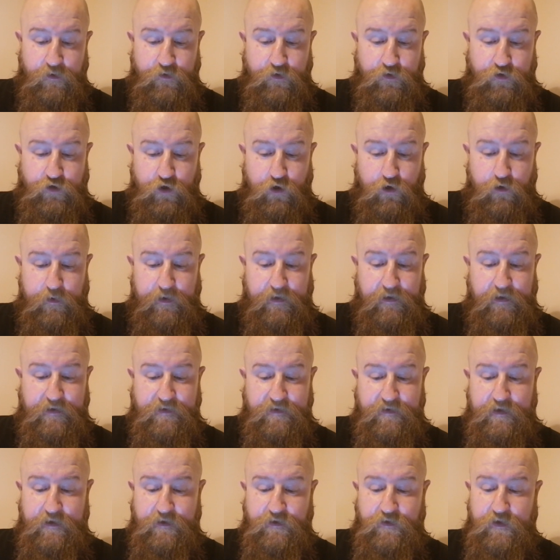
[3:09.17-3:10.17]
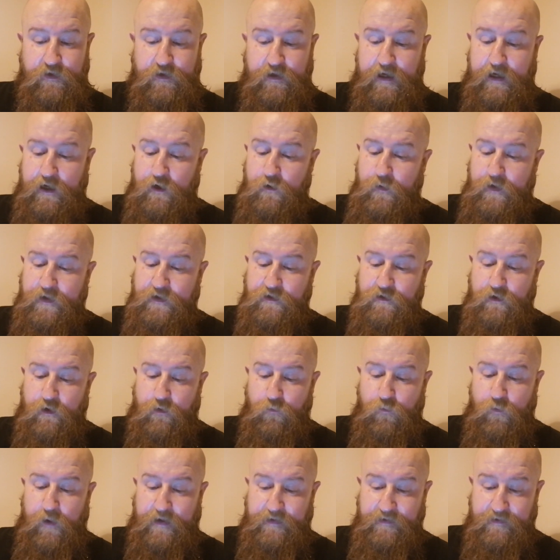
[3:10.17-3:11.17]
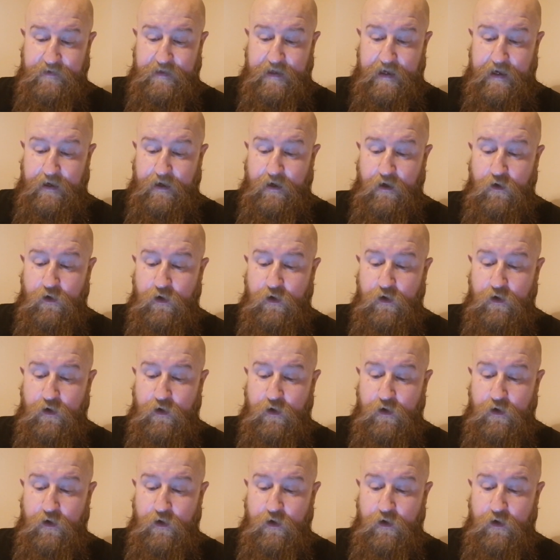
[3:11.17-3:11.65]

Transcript: The jury listening to the inquest on Wednesday